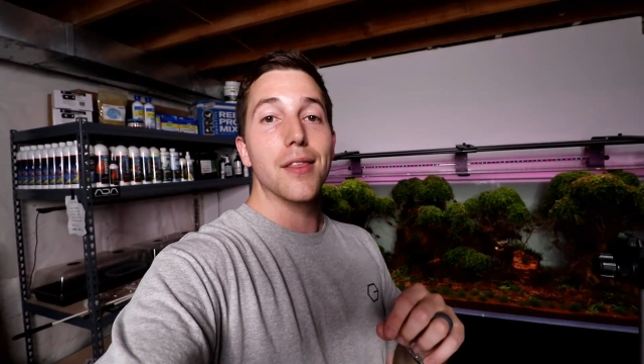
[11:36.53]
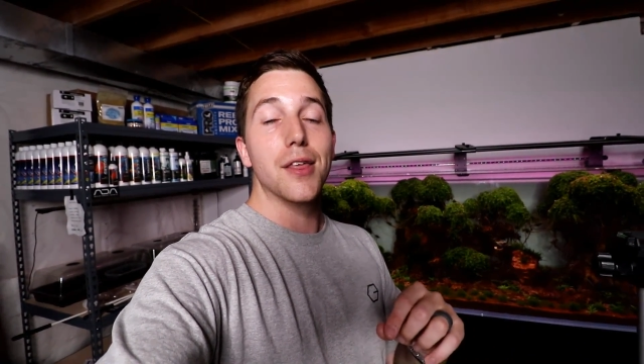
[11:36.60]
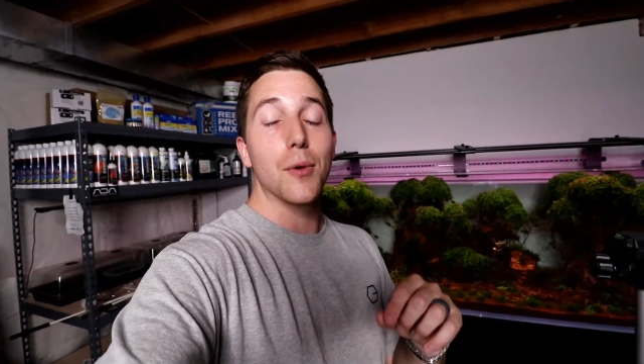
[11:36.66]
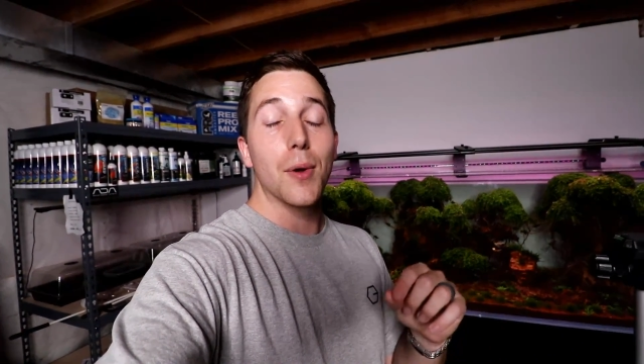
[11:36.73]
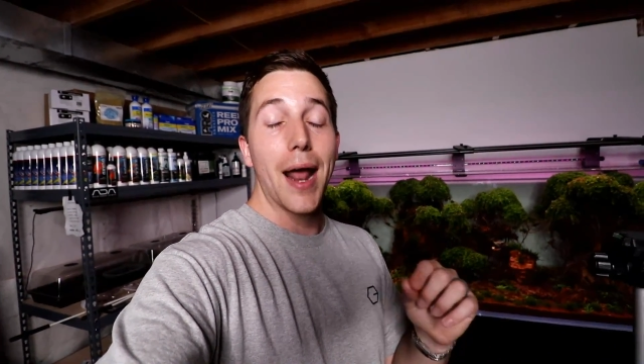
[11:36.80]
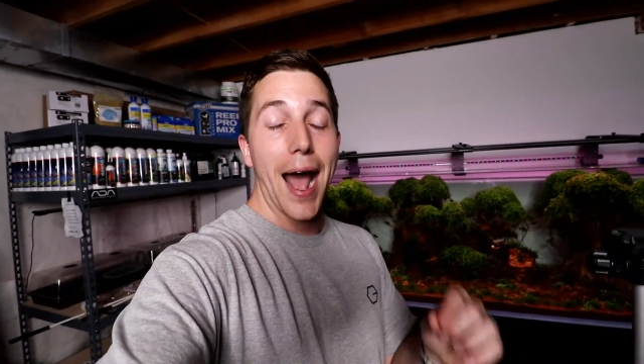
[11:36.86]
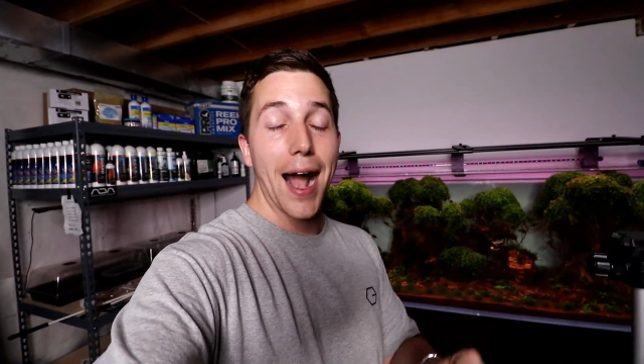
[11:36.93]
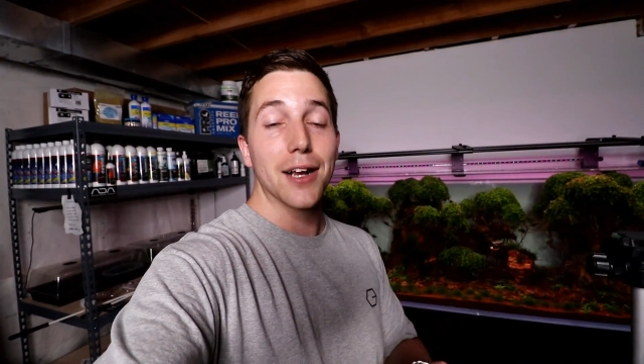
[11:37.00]

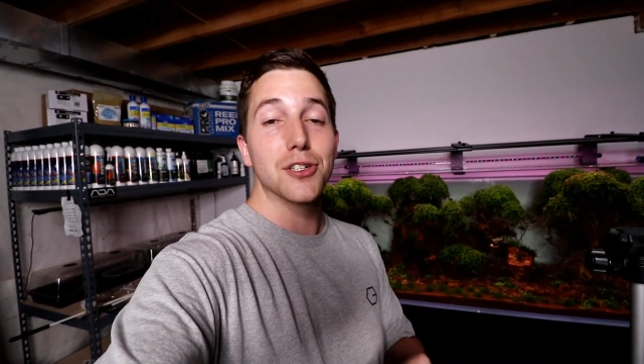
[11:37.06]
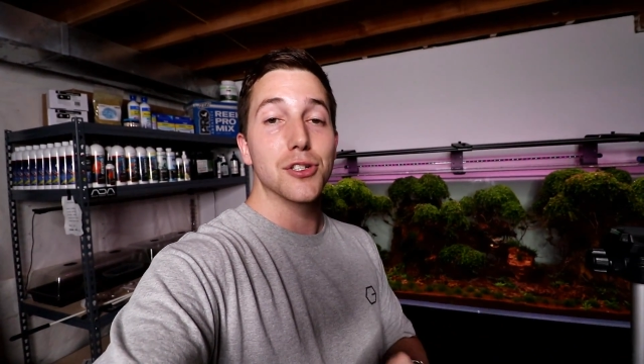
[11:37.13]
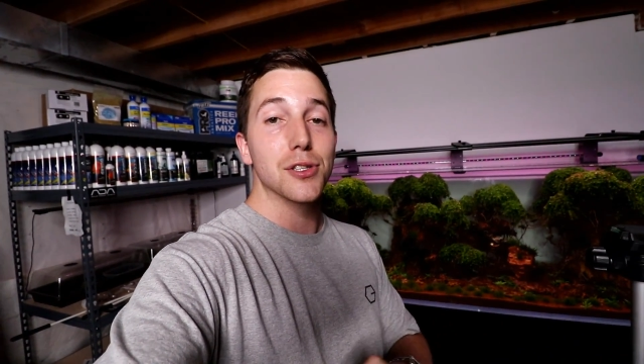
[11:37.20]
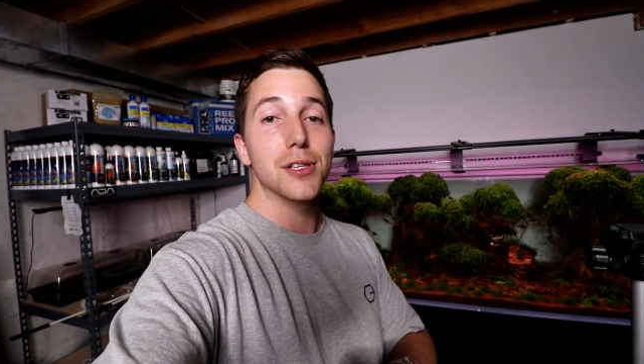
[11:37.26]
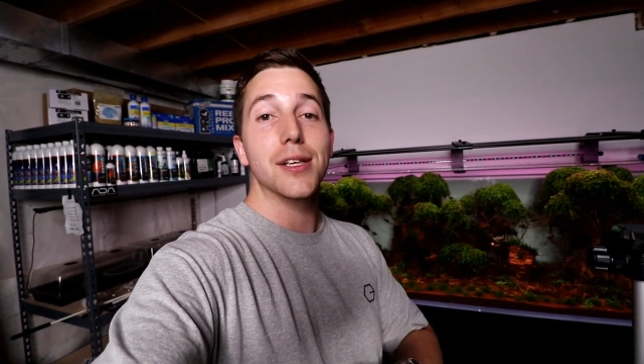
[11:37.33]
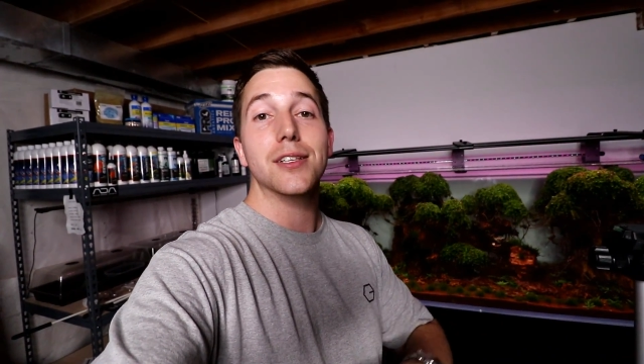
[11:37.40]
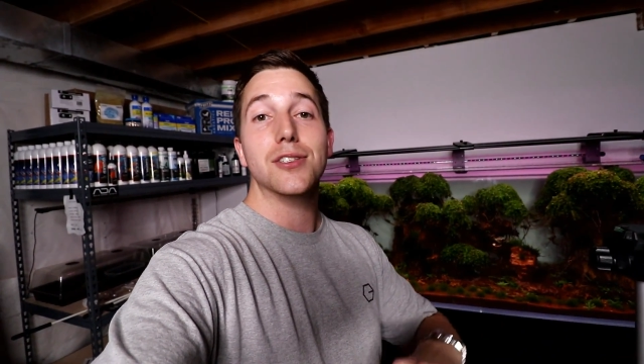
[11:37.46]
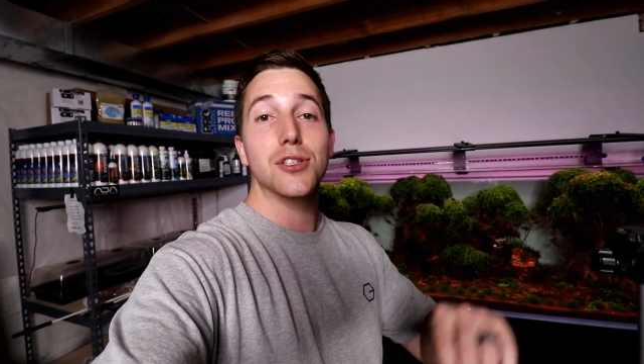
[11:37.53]
that would
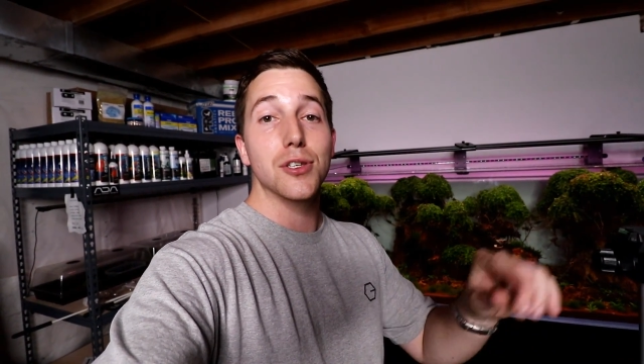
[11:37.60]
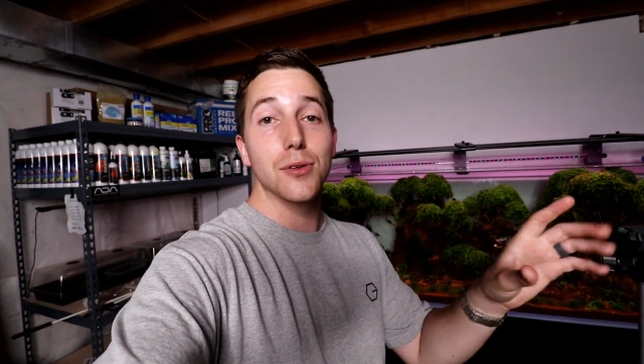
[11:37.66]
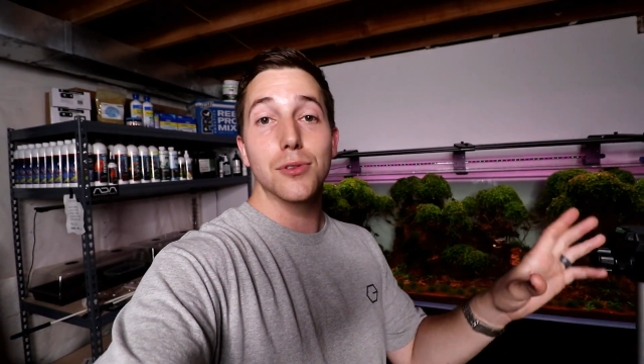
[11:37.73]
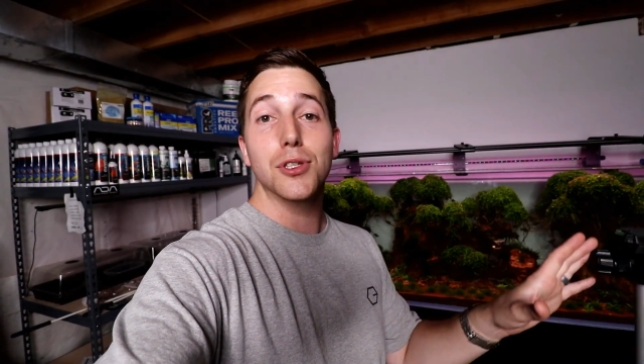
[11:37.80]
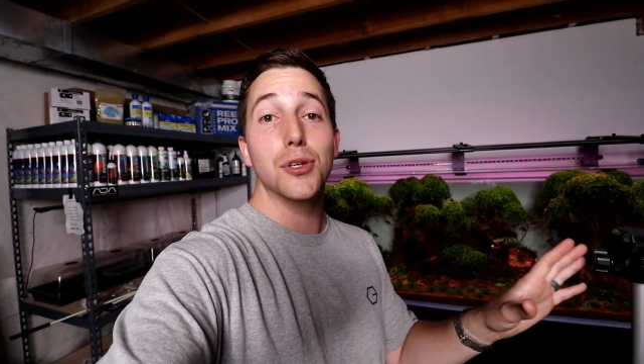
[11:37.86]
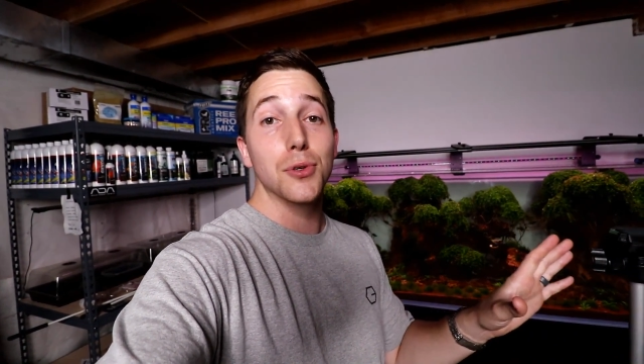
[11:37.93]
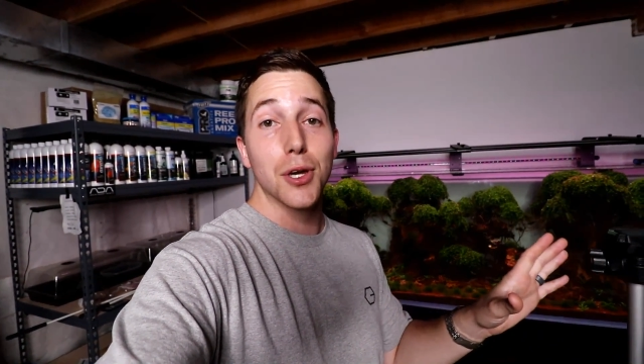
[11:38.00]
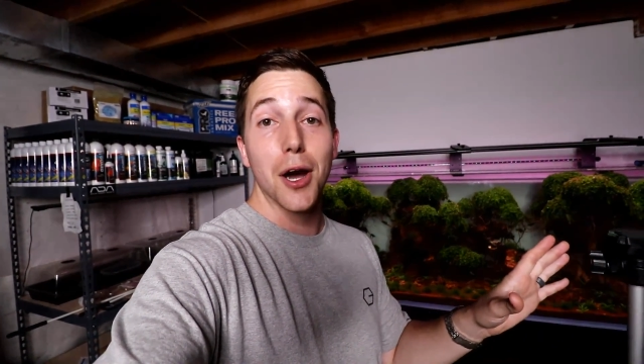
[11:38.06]
actually let
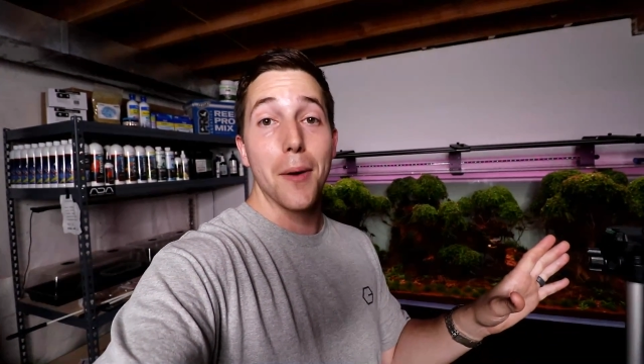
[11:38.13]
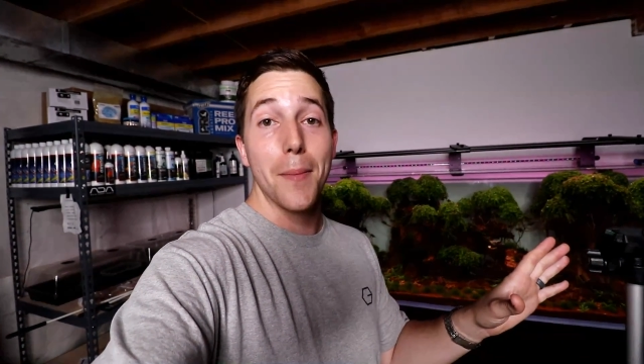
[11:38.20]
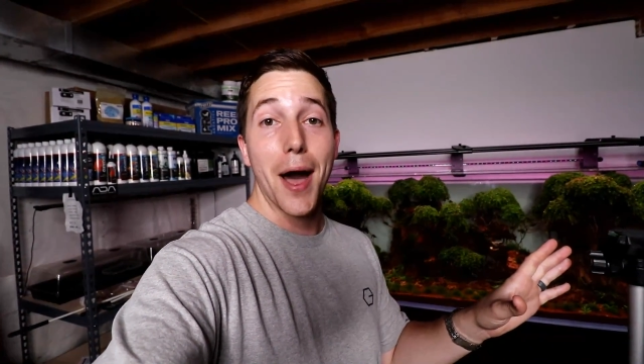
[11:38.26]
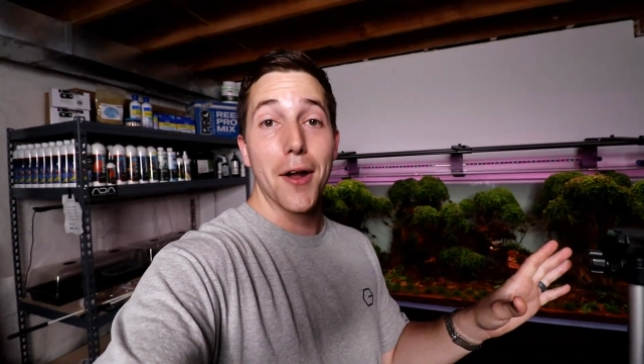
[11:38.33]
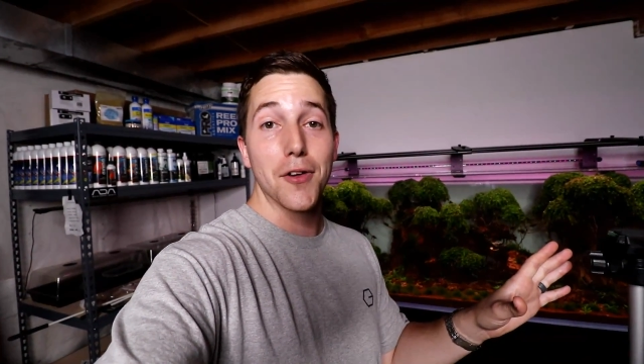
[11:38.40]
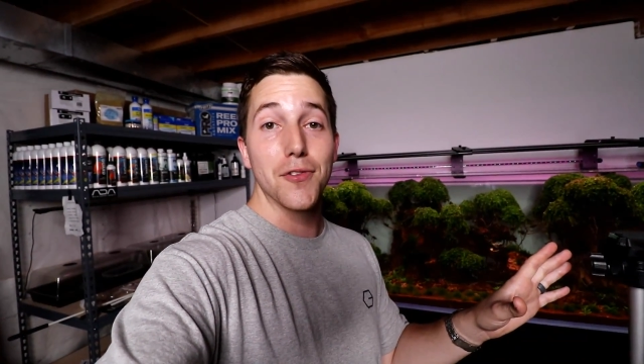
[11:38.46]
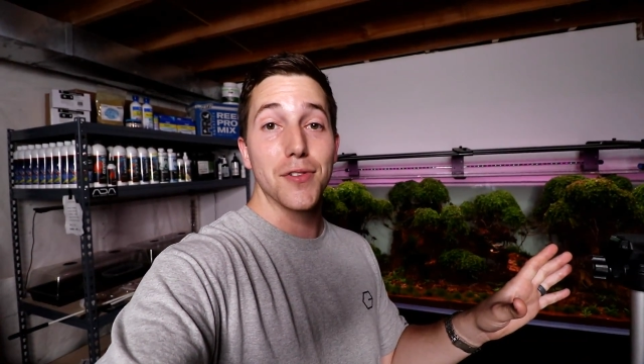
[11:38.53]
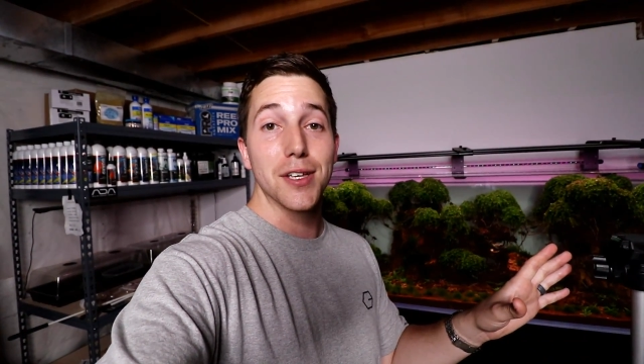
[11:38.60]
CO2 come
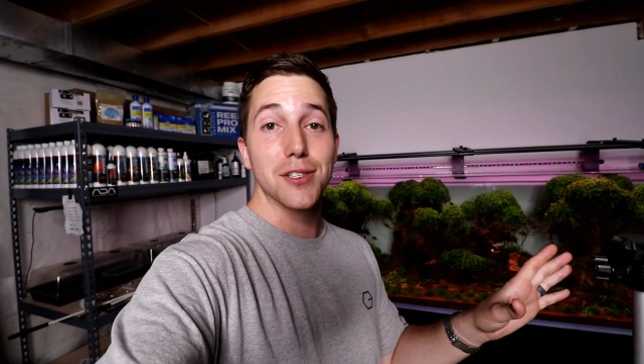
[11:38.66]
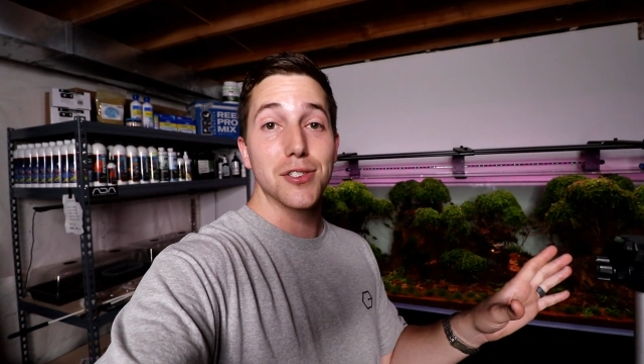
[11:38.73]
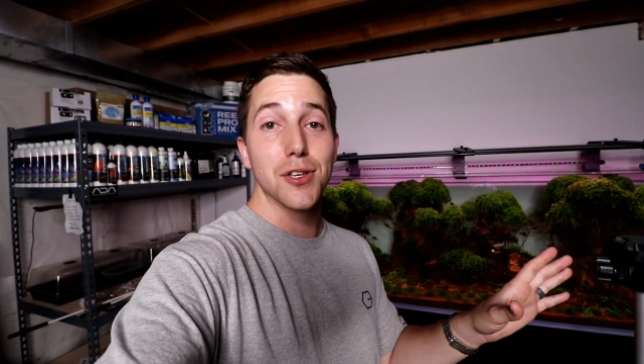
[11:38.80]
out of it.